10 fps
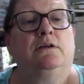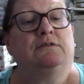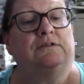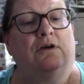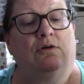
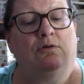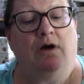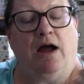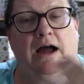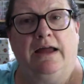So
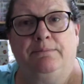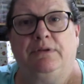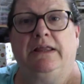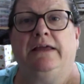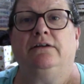I
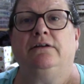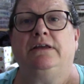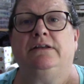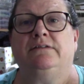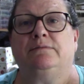plan on
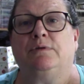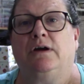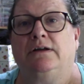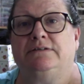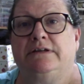getting some
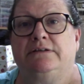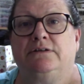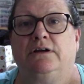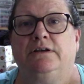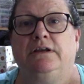content
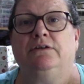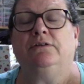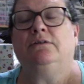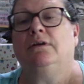on here.